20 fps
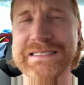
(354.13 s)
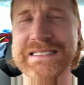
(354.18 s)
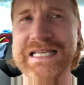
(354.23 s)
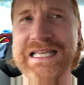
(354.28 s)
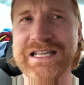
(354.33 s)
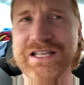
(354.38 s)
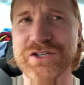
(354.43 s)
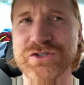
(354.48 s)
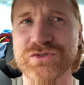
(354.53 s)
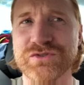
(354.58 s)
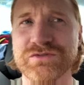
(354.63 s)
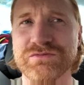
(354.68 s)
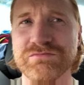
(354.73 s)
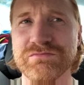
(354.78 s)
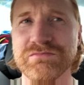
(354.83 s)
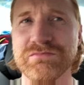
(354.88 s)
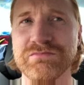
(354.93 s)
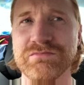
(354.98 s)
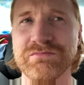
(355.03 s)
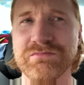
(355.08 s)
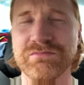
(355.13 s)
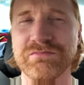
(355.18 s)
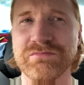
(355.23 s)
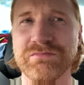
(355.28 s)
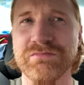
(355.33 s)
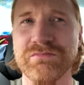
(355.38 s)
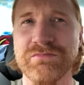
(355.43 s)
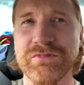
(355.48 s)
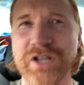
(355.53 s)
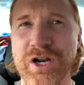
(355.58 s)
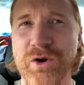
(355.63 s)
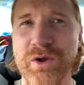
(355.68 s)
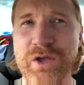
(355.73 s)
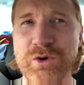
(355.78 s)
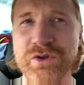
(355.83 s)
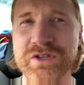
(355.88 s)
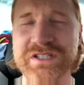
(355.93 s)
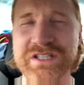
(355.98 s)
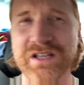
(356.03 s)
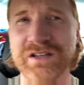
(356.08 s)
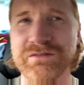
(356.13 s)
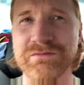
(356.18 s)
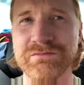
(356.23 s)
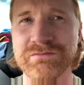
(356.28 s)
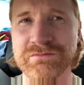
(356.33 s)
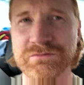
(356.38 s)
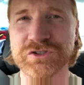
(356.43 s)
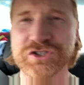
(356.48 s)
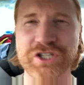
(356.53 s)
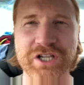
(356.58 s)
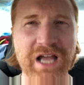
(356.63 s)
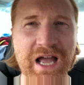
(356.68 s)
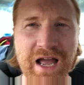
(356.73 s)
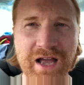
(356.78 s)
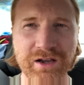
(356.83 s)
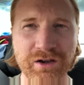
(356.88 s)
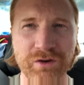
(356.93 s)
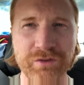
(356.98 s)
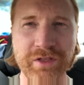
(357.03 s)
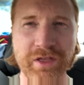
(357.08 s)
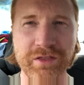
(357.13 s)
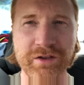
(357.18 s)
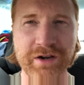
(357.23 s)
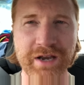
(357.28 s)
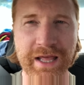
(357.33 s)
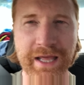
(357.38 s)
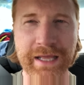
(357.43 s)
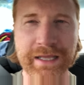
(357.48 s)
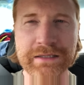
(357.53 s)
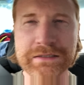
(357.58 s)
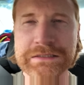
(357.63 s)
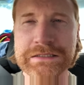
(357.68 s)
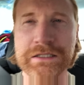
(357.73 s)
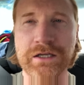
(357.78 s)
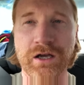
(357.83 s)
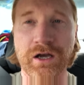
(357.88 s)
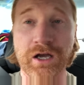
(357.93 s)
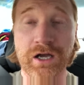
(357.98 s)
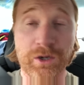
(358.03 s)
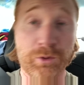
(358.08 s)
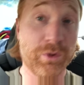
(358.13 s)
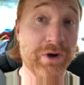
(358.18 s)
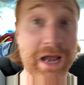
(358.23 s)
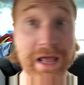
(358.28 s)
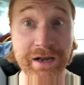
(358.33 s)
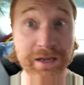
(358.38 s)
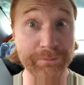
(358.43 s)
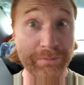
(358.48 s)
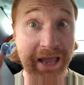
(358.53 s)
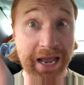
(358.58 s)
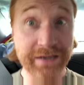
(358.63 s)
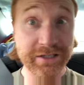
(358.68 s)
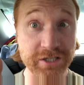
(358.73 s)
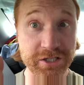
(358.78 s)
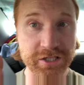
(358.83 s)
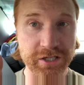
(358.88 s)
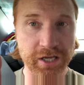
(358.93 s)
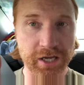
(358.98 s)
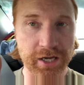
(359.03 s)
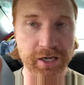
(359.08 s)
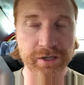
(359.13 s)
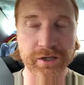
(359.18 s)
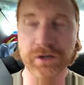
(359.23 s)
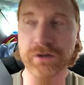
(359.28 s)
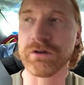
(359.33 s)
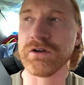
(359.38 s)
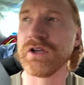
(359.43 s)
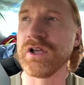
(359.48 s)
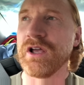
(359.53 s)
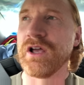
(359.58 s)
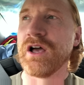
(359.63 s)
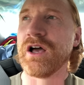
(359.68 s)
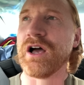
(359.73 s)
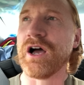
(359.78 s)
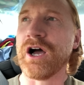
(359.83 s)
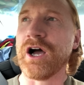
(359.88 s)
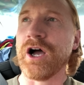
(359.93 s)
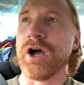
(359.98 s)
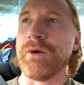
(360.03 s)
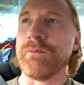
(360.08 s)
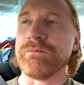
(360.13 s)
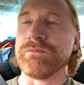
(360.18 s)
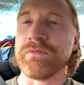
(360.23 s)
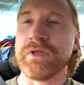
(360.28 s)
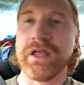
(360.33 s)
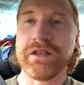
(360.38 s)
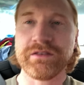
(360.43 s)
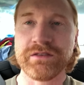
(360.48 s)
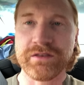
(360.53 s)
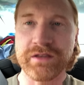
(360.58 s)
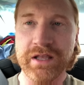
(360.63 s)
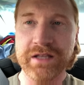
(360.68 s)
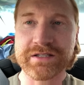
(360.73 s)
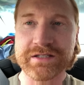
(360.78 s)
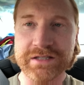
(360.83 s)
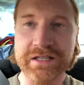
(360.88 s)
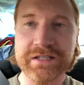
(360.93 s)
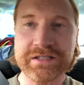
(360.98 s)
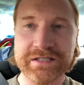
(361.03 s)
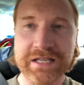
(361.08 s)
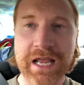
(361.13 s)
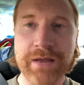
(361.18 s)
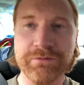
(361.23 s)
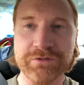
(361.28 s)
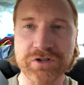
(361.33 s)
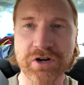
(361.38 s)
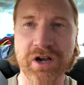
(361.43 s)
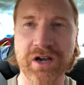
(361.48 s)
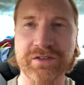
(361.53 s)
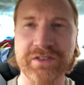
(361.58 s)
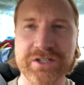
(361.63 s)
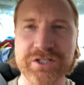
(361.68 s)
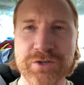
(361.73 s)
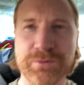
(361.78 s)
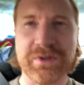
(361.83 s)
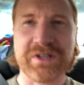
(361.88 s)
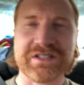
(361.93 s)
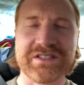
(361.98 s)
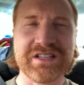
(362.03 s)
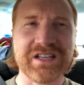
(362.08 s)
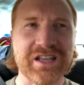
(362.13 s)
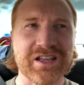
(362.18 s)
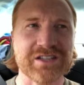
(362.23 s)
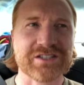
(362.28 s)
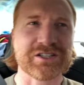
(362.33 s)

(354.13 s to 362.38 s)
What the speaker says: It is, you know, it was in Chicago the other day. We're heading back to Chicago. It's the same truck that you've been seeing.